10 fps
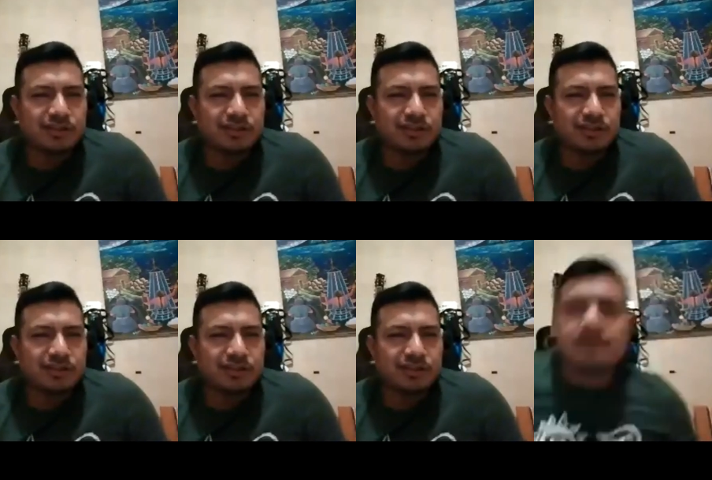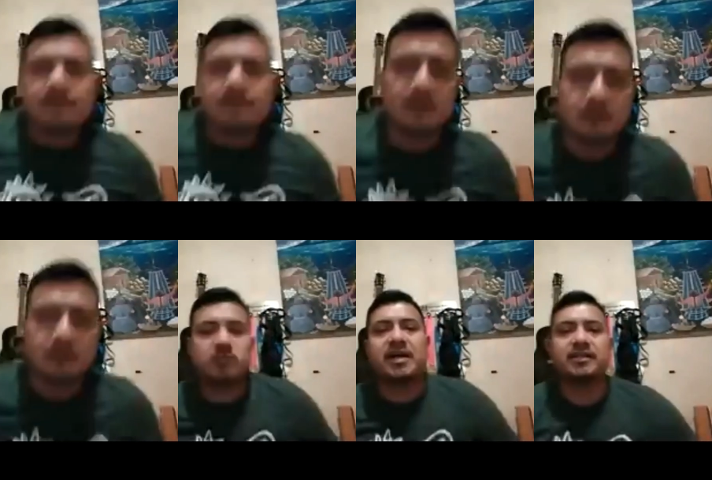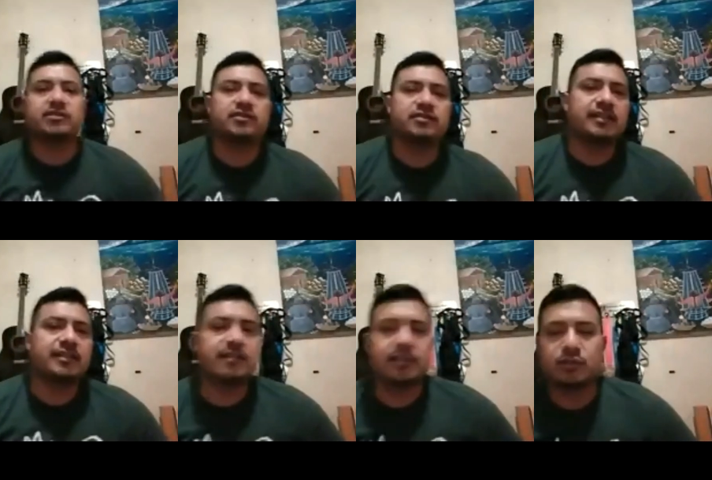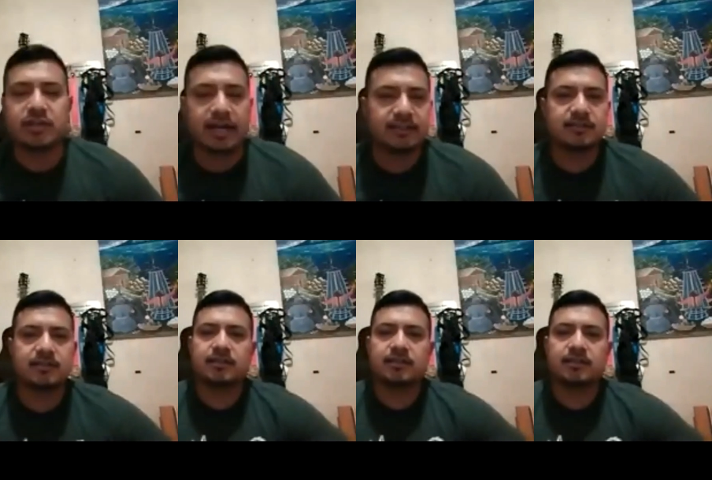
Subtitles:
fellow Toastmasters, and distinguished guest.